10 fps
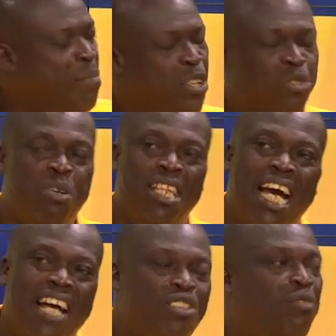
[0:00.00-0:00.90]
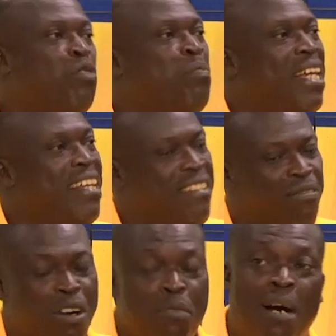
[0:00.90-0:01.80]
between the House of Folk players is
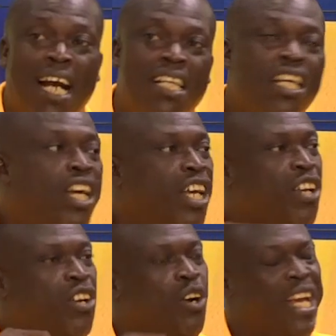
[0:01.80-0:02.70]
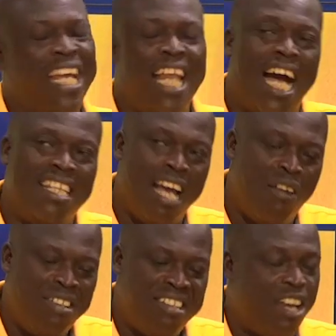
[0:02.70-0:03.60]
very bad. You know, at
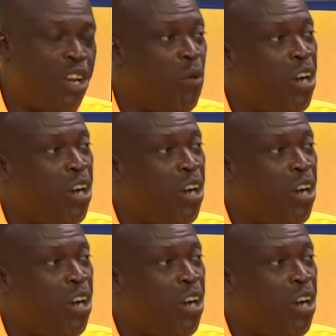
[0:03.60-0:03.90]
every stadium, what